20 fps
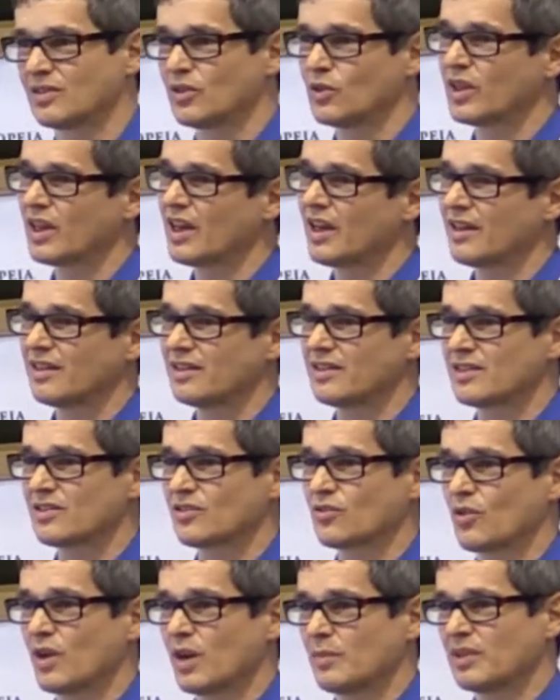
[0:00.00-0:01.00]
you can't
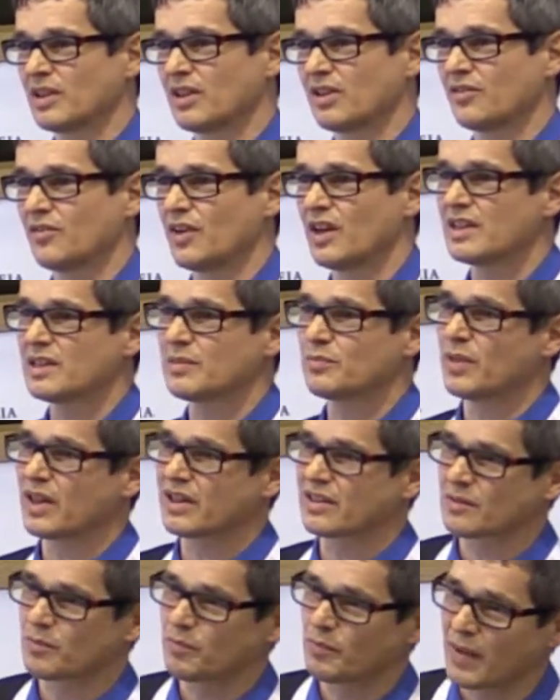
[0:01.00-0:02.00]
describe in advance,
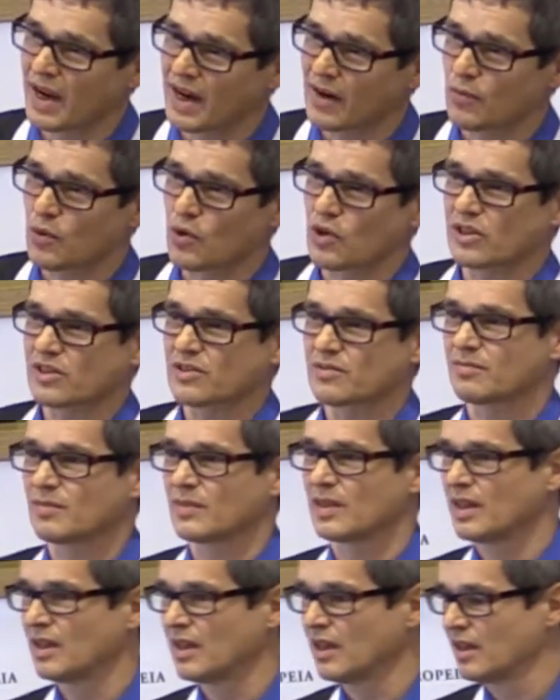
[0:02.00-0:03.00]
but backwards.
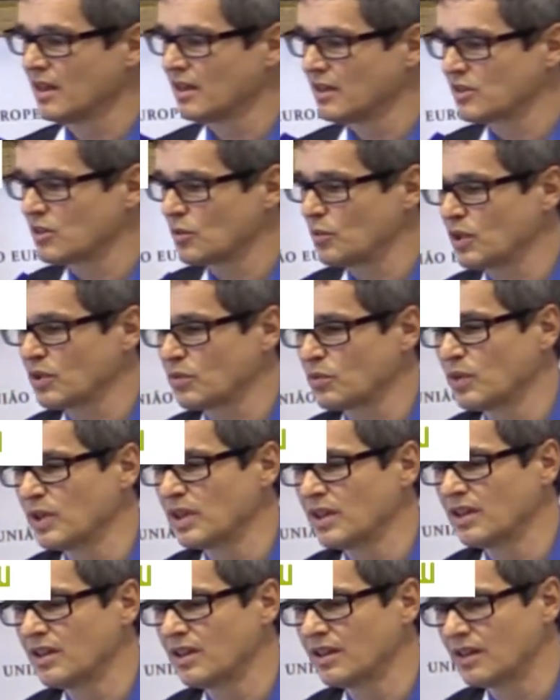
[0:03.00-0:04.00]
So what
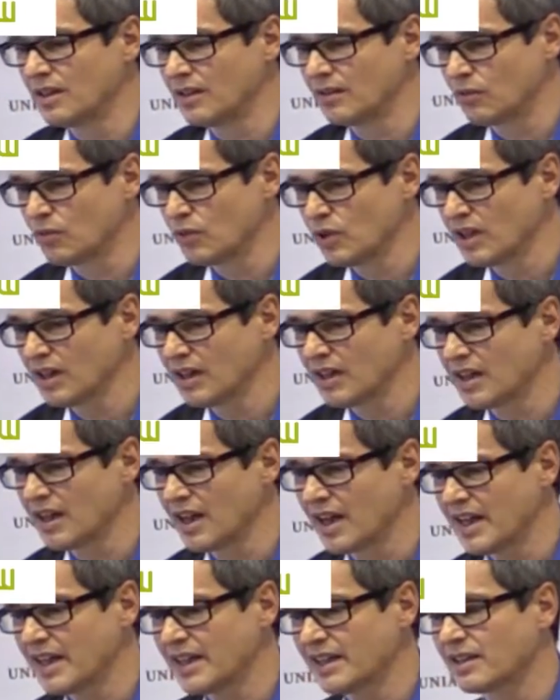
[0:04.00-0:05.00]
we really
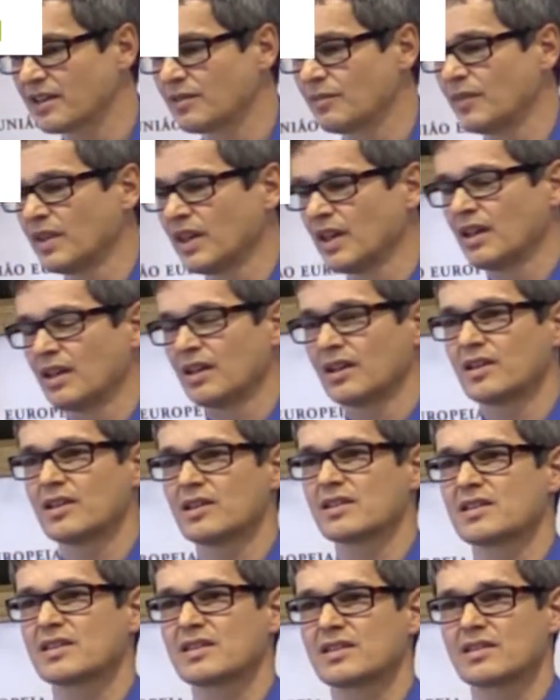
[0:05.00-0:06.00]
like
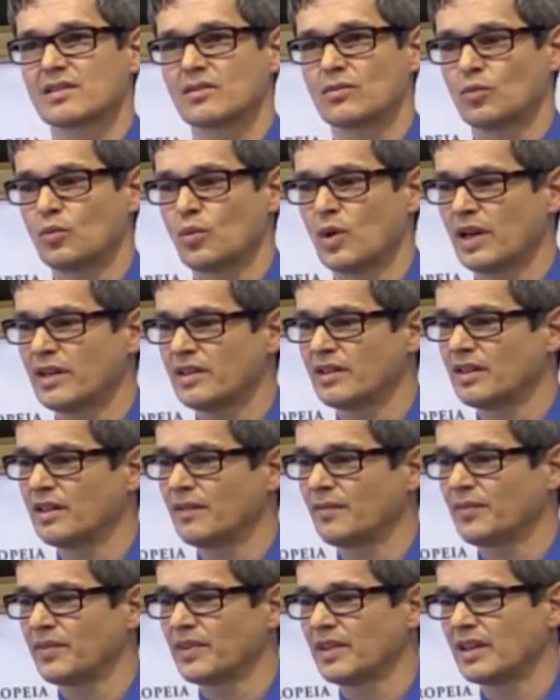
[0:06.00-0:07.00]
is
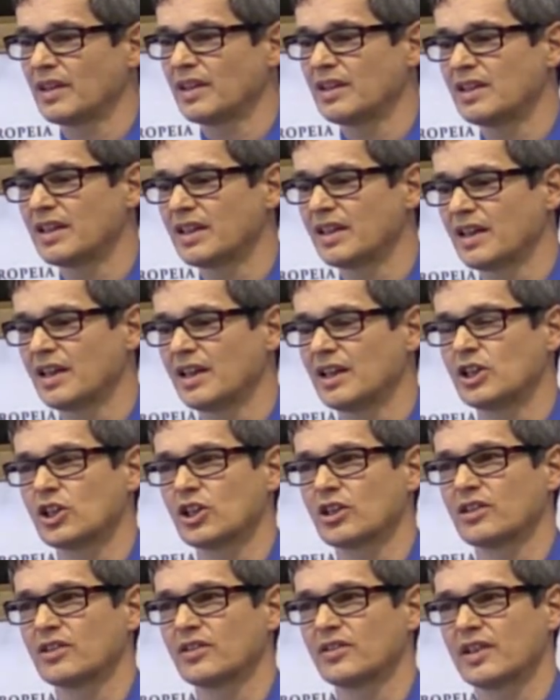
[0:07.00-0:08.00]
one
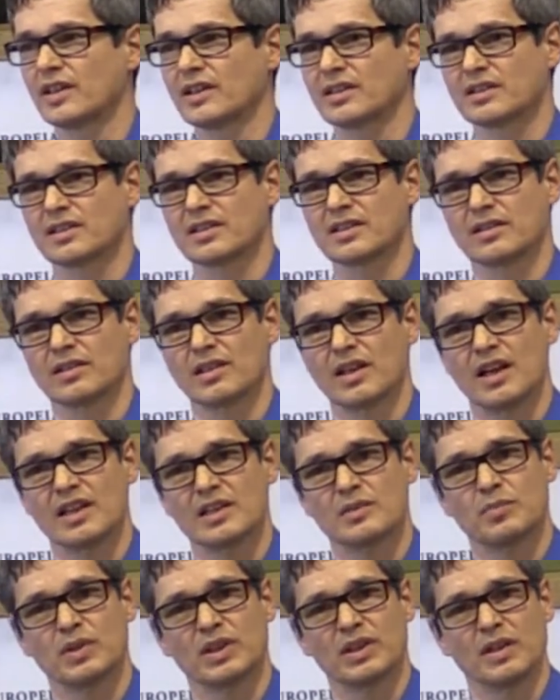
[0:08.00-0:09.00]
indicator that
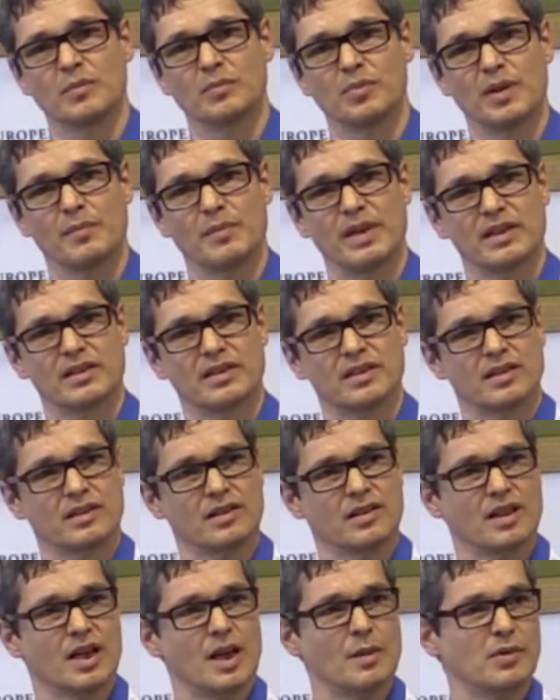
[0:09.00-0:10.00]
has been implemented
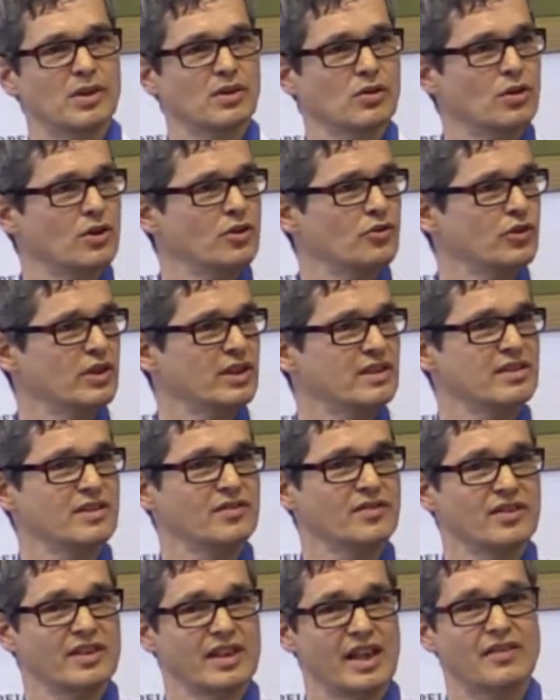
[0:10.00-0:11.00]
in a couple contracts
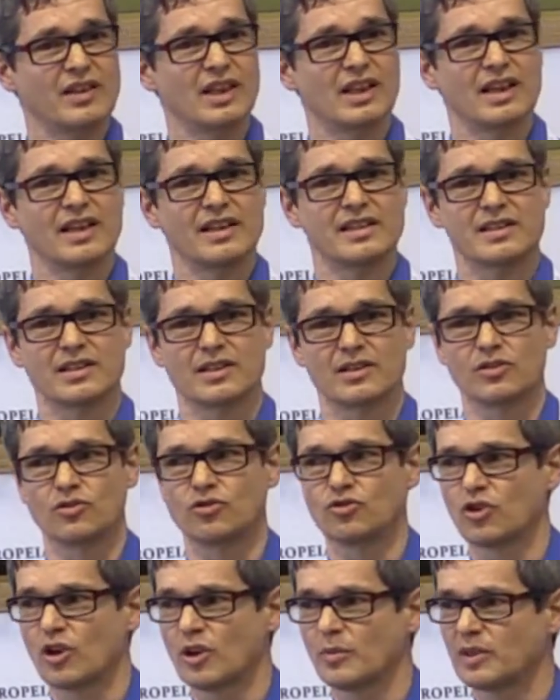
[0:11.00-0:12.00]
in the Netherlands and
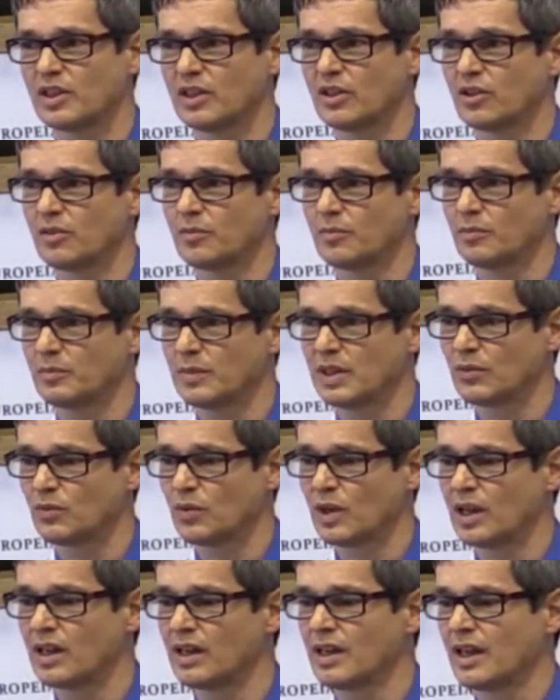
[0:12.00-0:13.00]
in Germany.
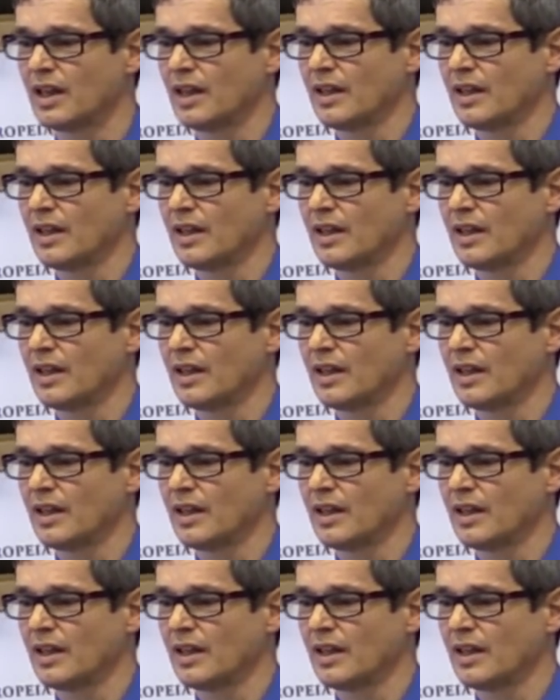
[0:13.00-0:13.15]
Meanwhile,